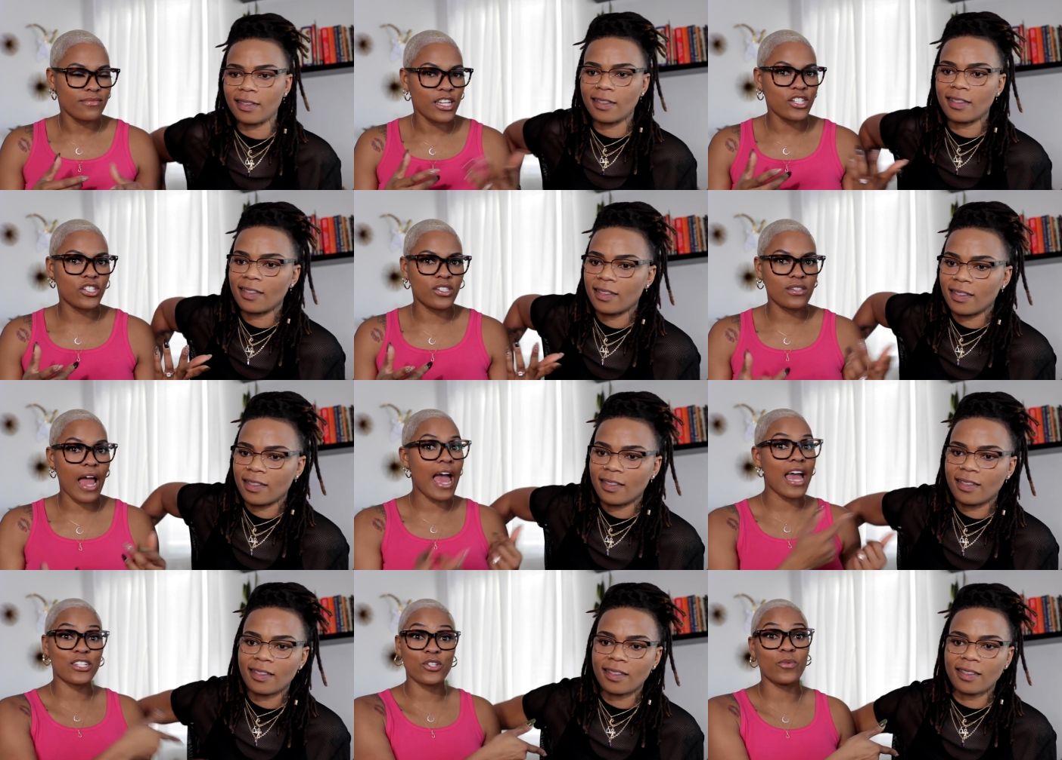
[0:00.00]
Speaker 1: is
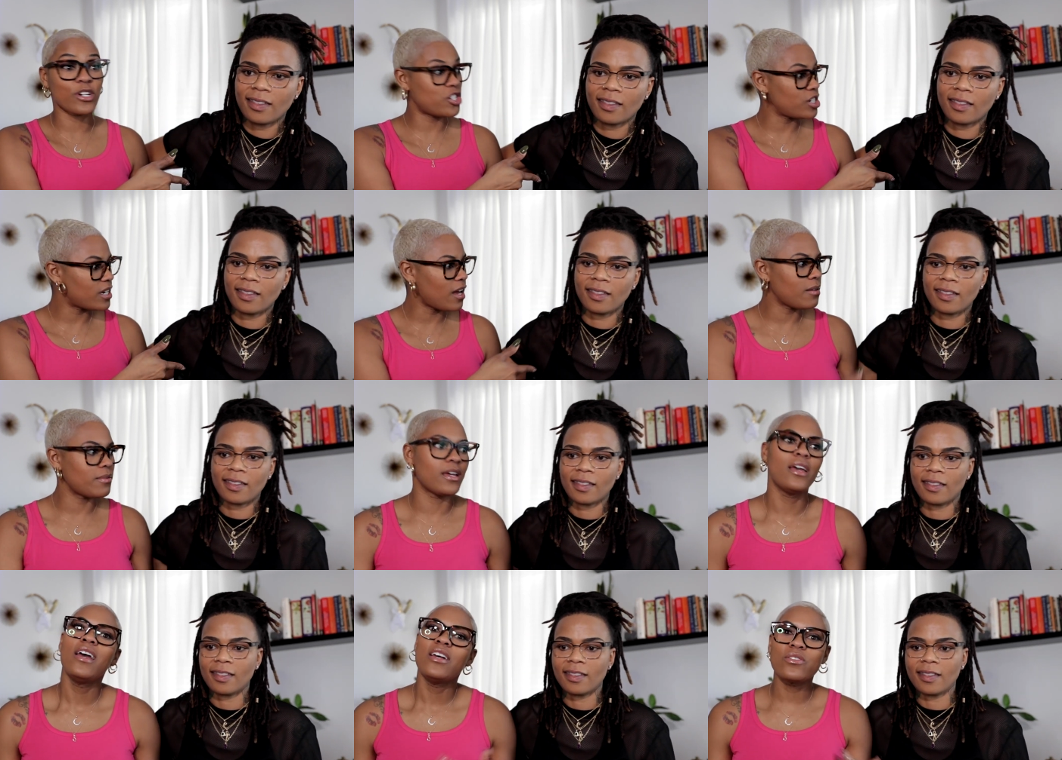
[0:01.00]
i asked her was she
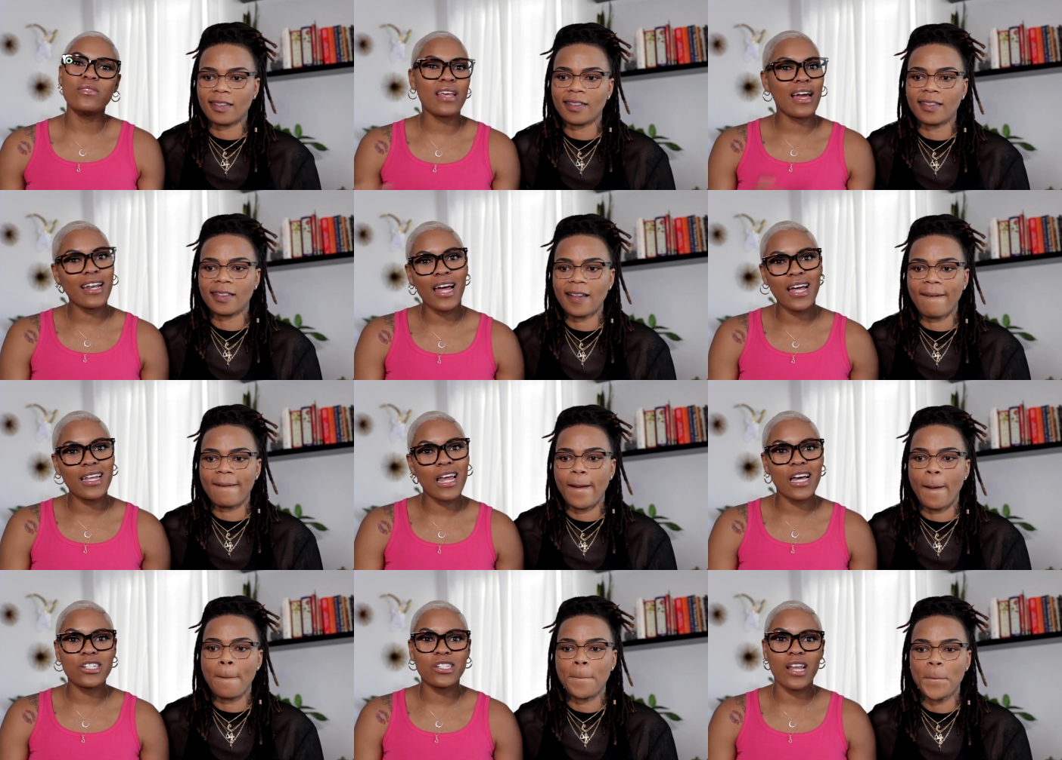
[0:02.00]
coming she was like nah
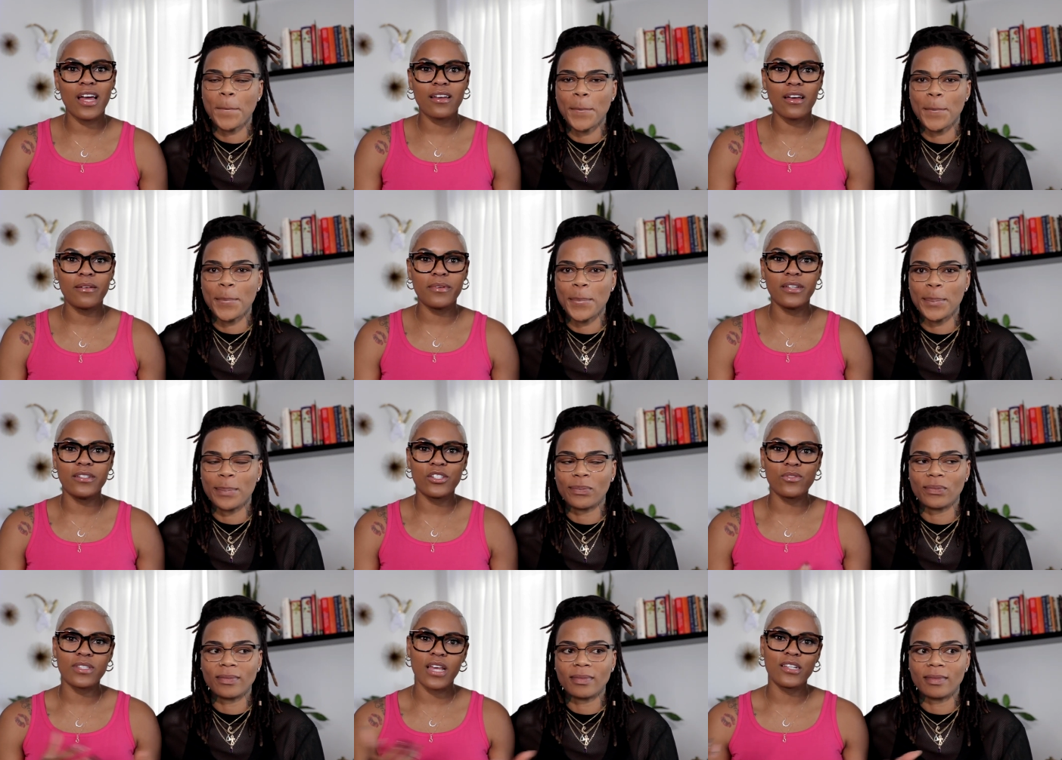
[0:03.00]
nah she not coming
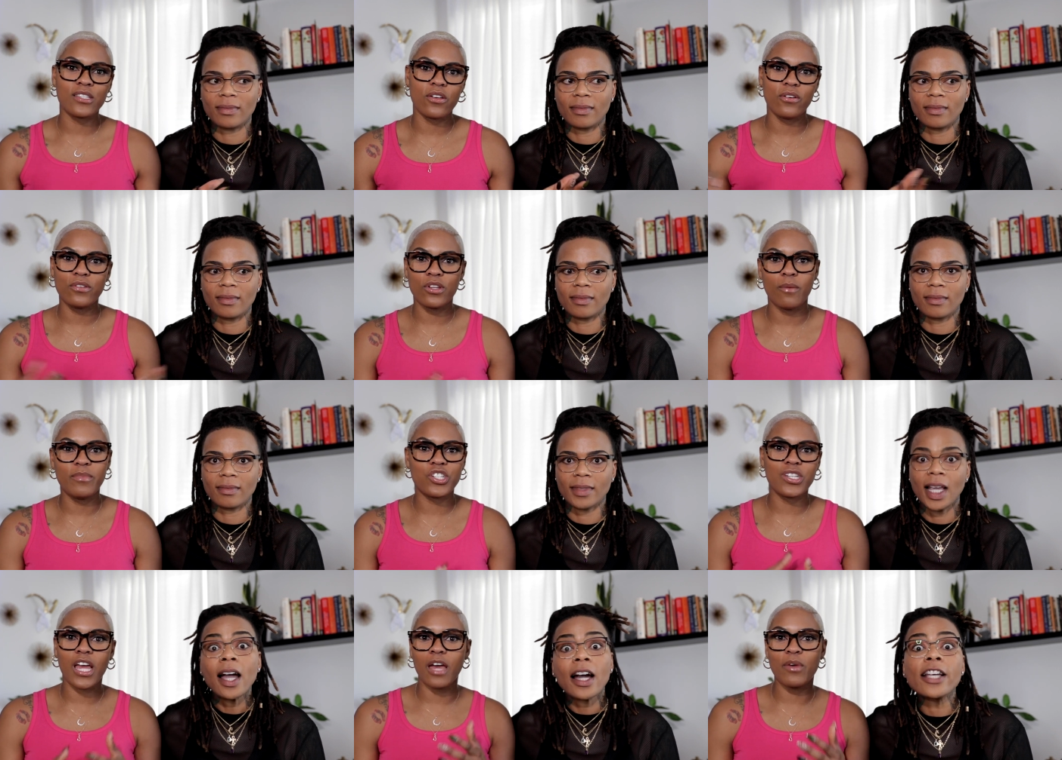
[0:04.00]
she was like so you know but
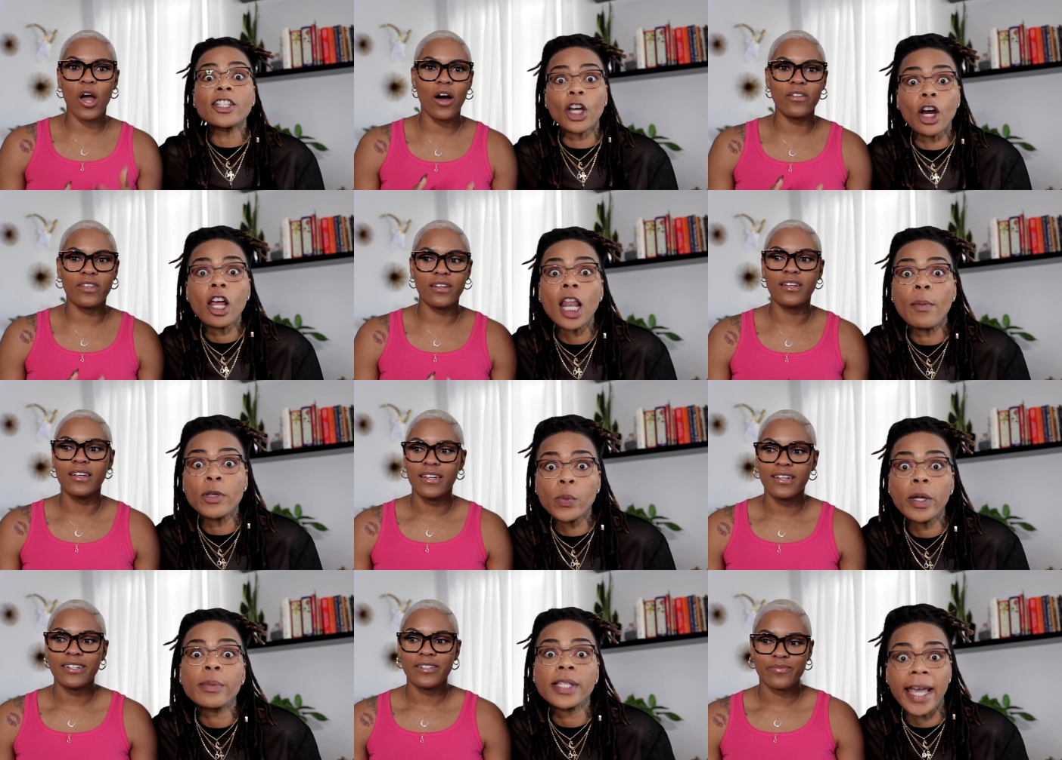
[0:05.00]
she gave because the girl that.
Speaker 2: i was
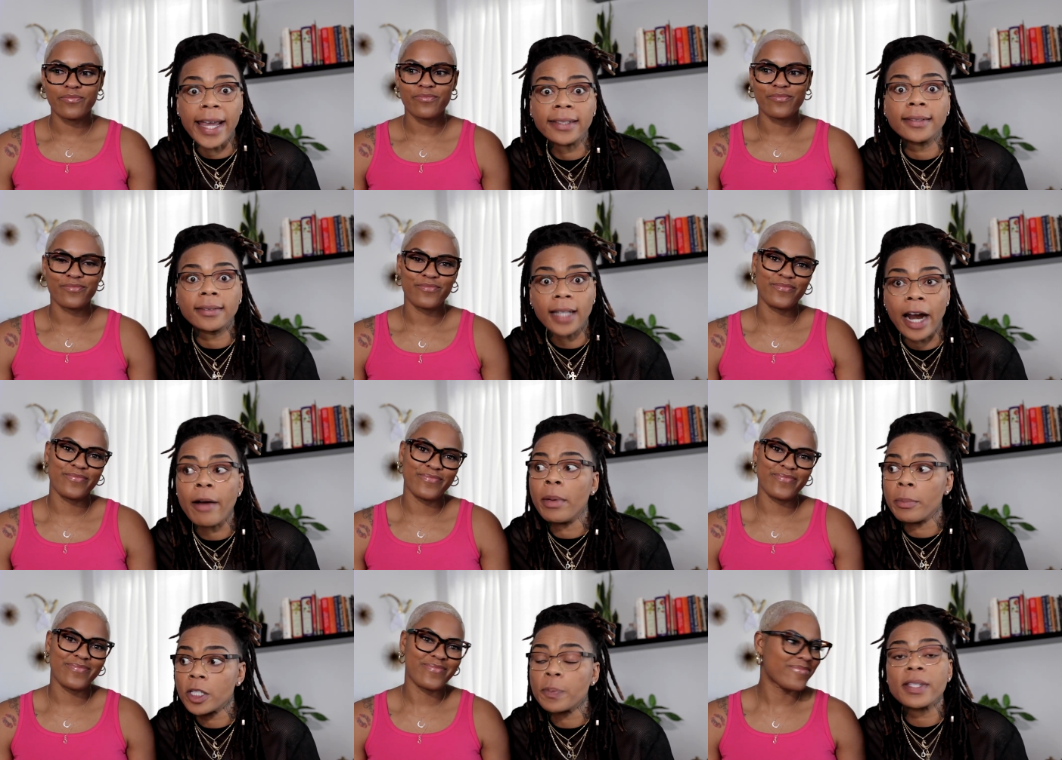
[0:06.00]
with was hating i
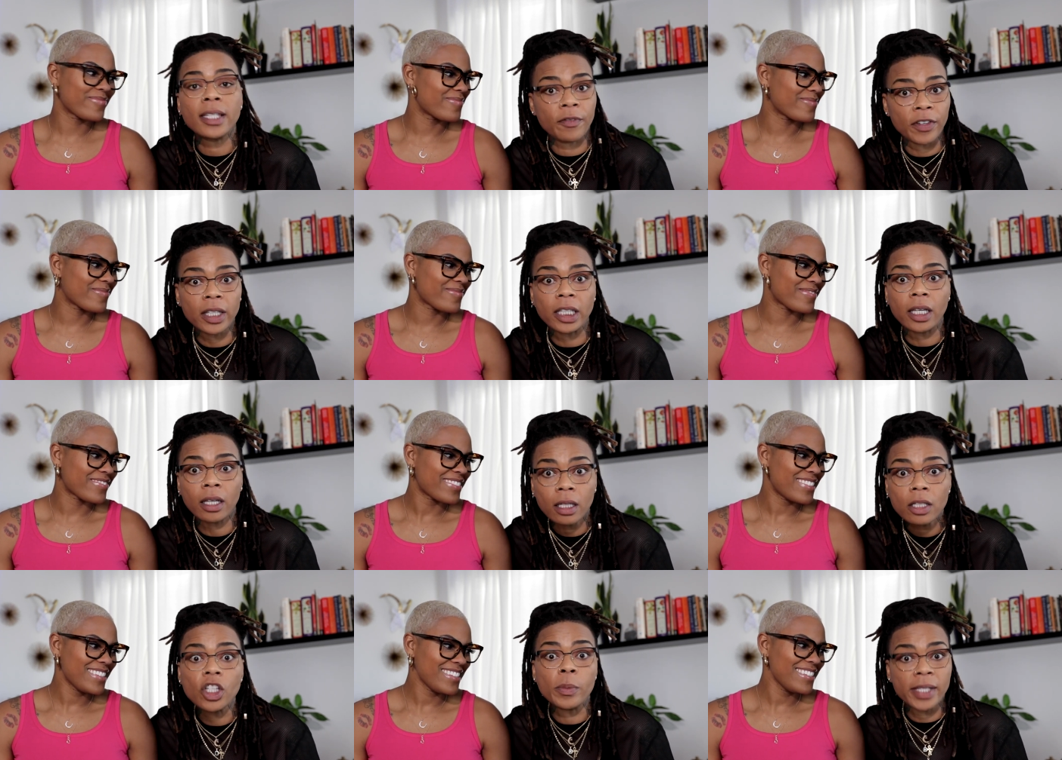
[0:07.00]
remember
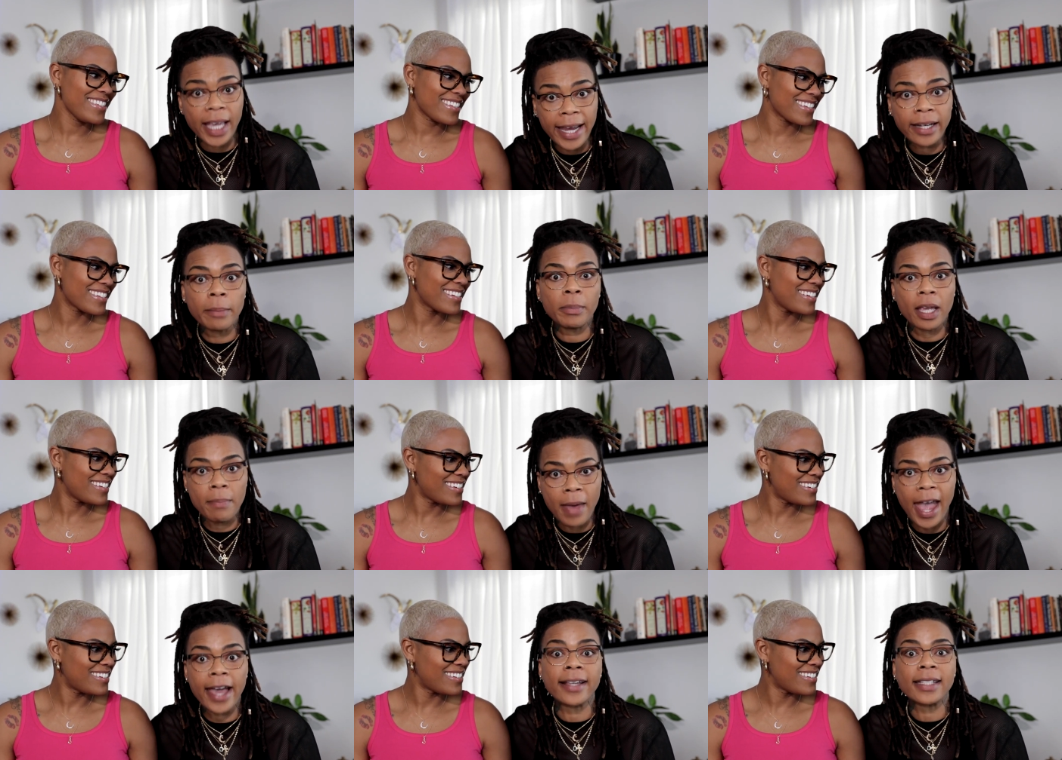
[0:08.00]
specifically she was hating and being
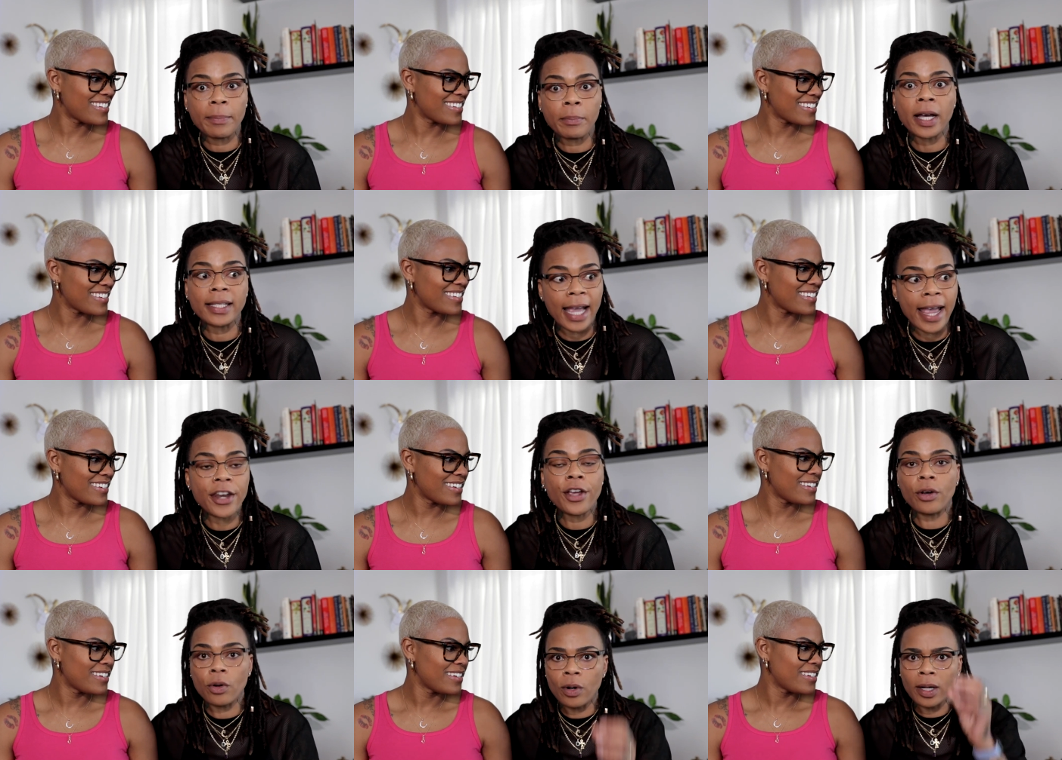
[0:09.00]
mad because i because i had to
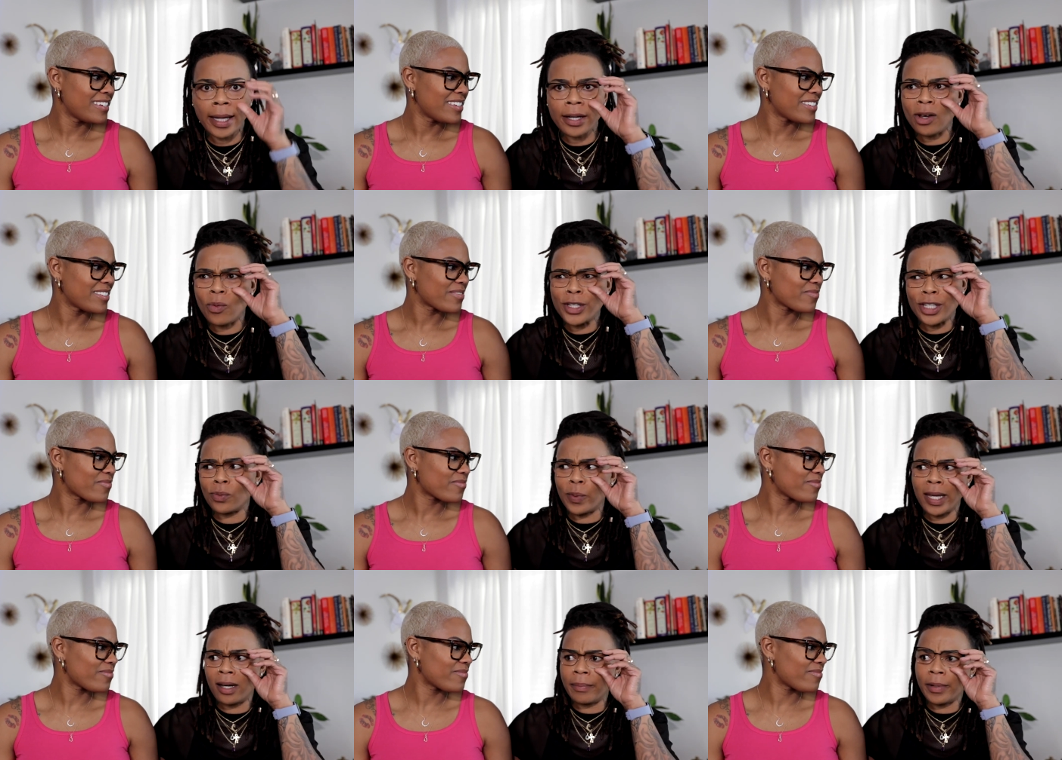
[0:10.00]
go to orlando which is
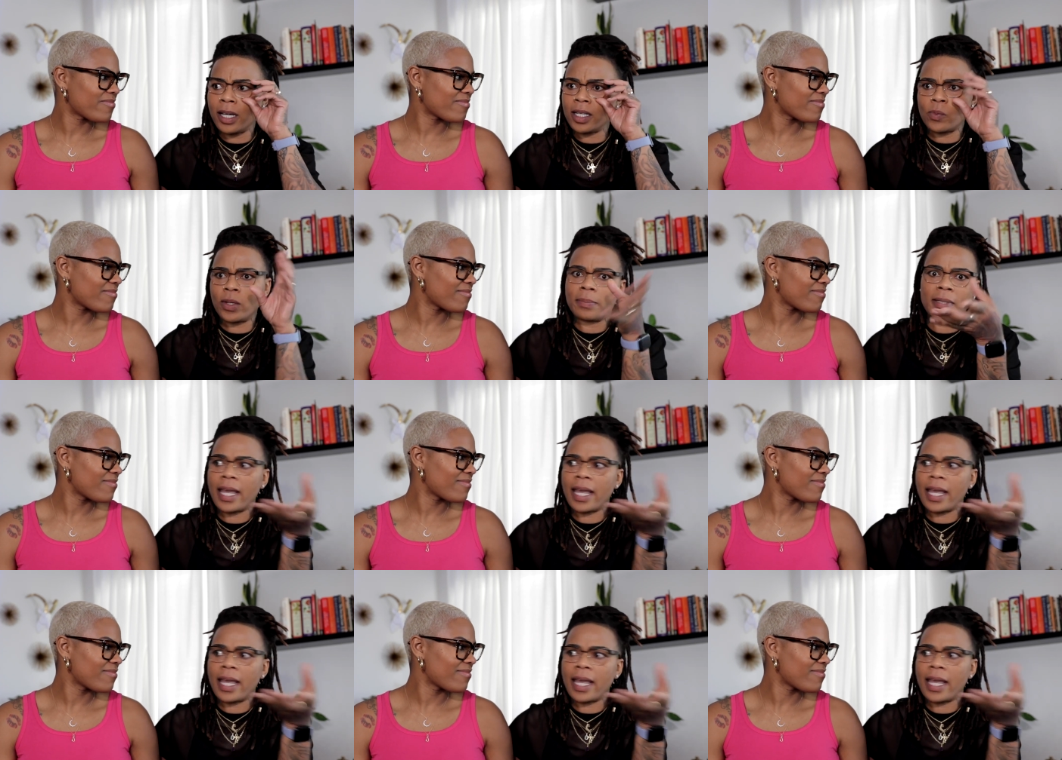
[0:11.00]
weird because what i'm